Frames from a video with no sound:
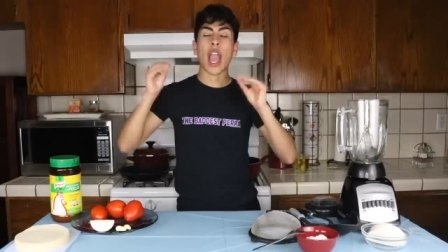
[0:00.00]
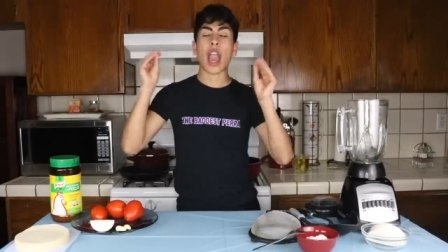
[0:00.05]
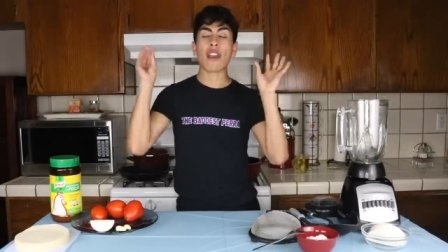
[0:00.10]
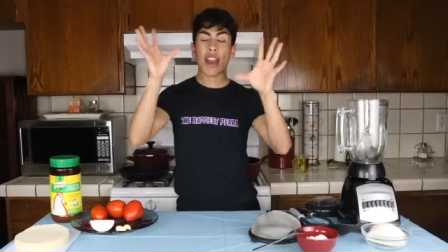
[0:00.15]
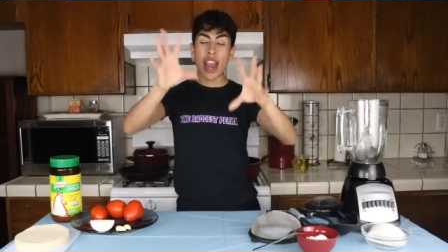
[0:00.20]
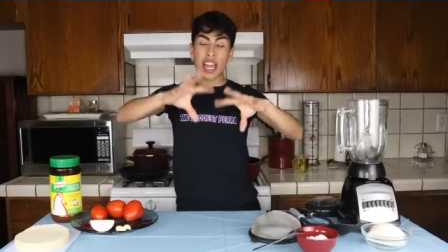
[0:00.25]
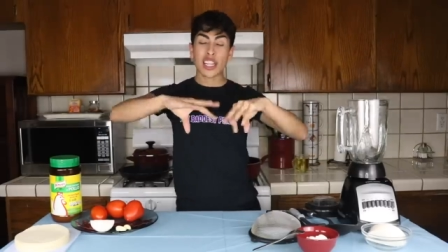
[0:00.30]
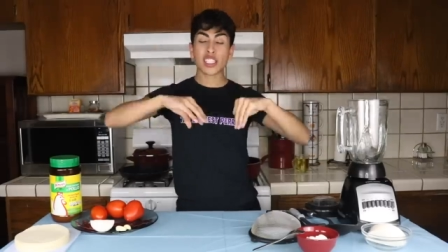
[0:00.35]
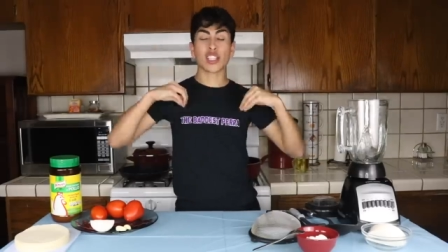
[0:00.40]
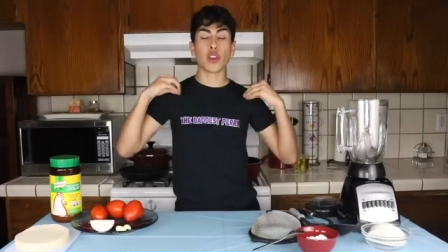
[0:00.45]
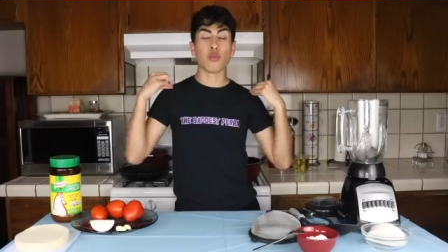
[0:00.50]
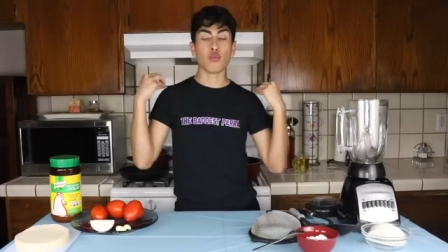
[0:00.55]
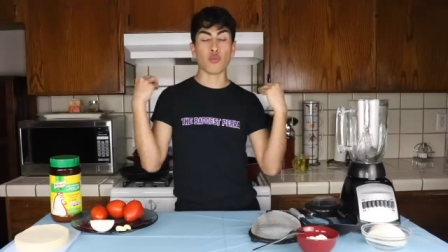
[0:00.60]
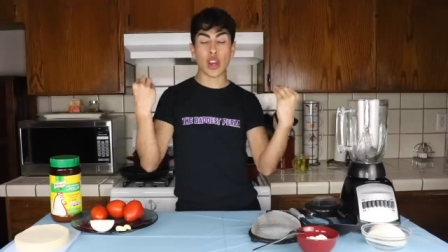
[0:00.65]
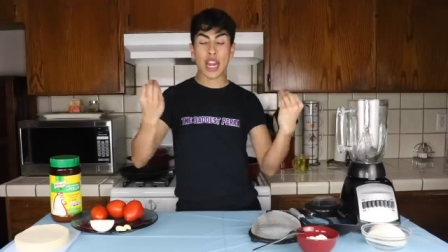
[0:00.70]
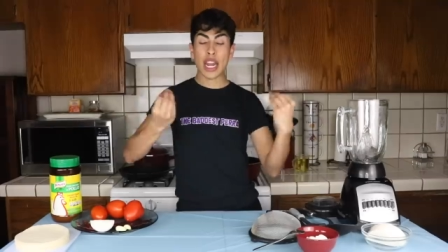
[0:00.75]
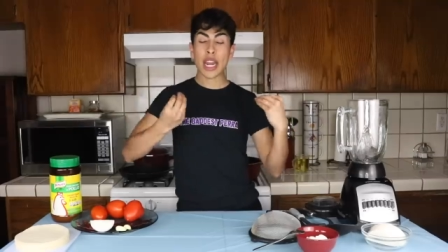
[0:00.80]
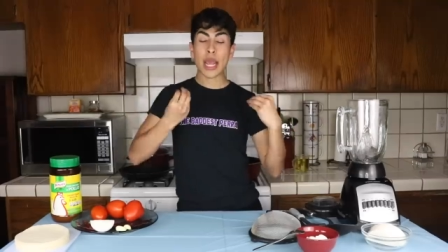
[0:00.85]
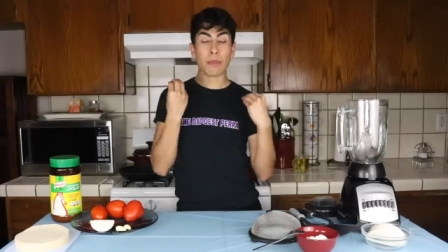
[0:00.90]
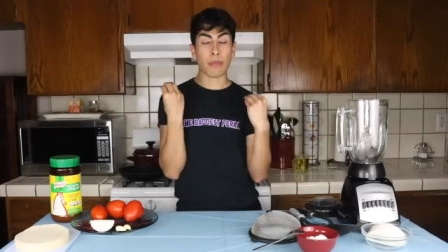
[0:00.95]
I've had some
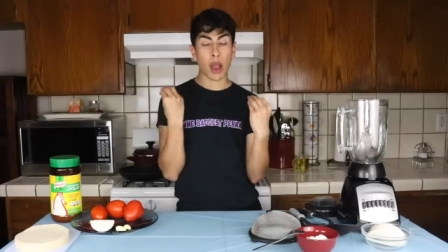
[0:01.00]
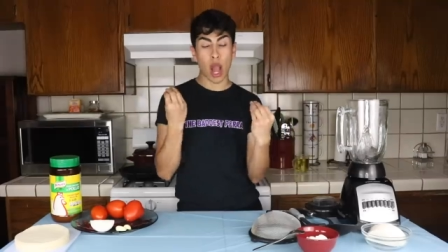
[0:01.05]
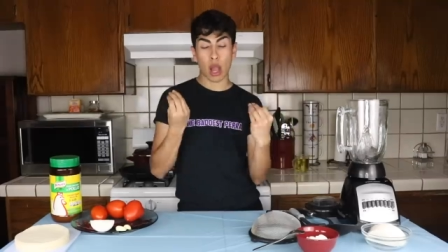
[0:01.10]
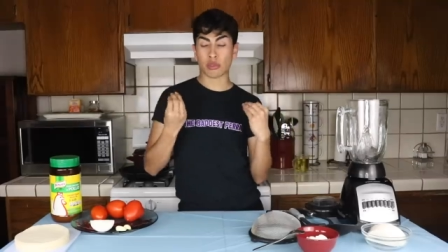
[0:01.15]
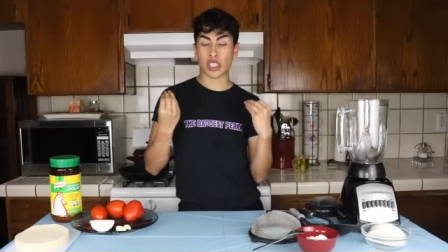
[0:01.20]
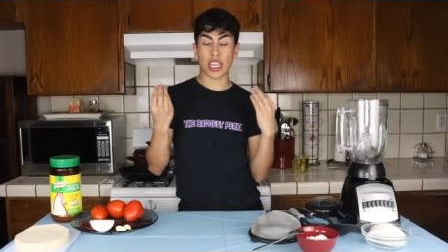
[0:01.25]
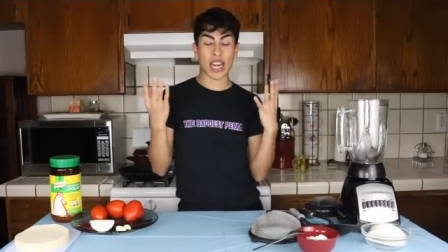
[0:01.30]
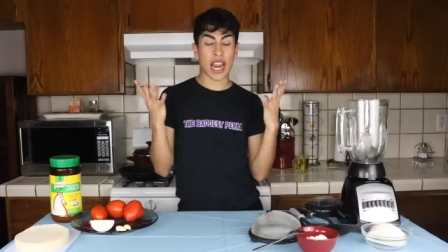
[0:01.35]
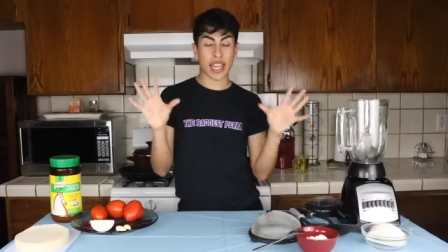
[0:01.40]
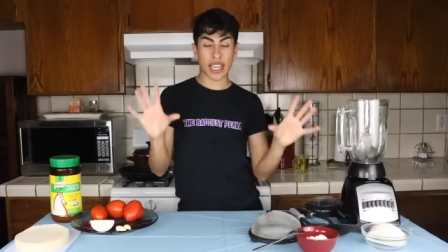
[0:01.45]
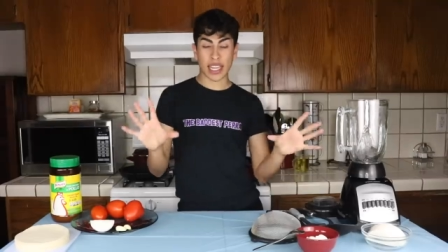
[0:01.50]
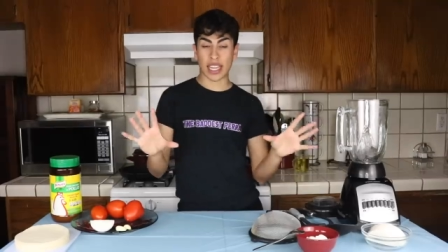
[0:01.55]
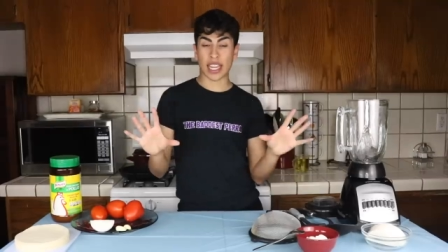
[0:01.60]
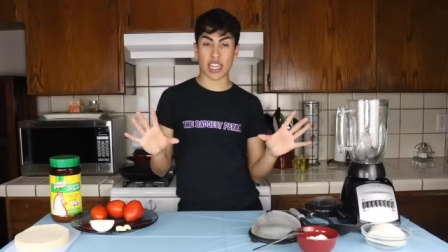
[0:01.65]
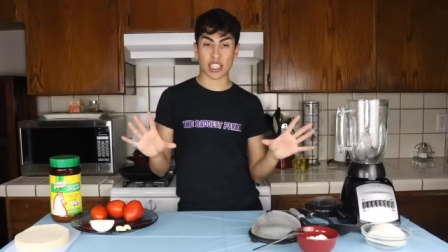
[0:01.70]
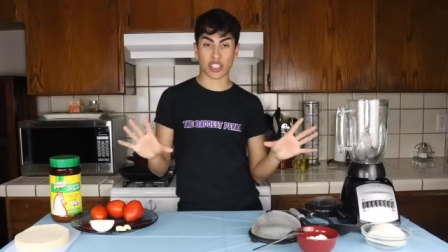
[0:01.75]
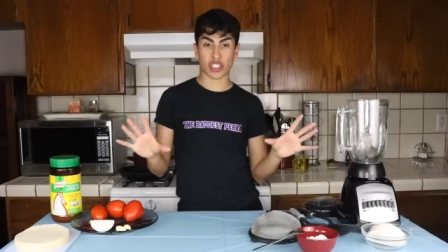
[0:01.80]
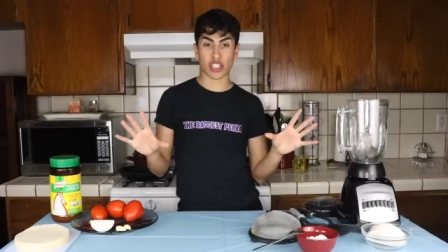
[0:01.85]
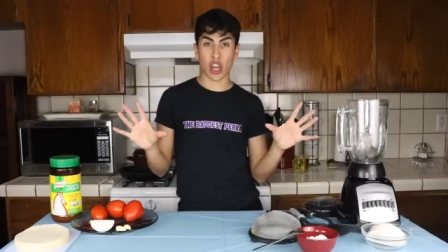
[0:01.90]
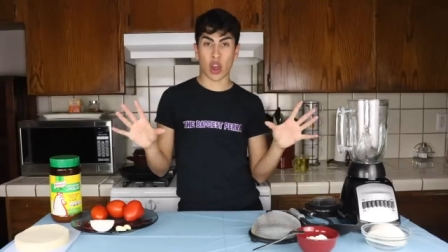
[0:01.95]
really bomb
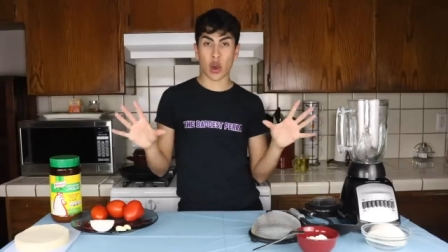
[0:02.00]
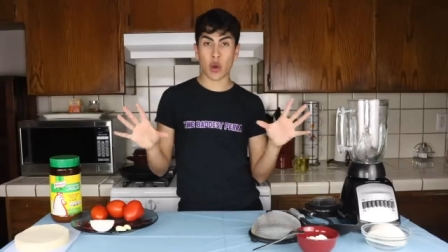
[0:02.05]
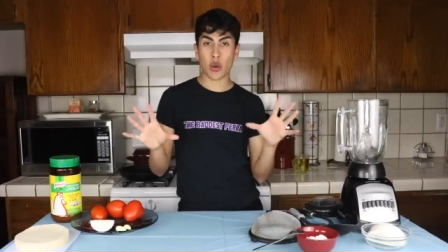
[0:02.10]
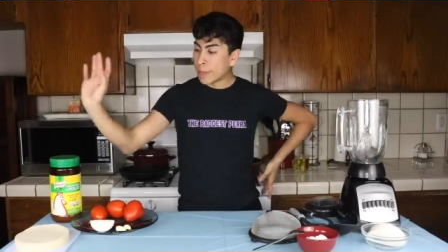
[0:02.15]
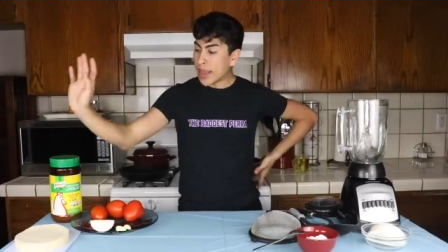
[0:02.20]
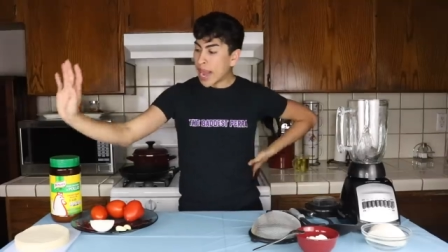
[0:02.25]
chilaquiles though.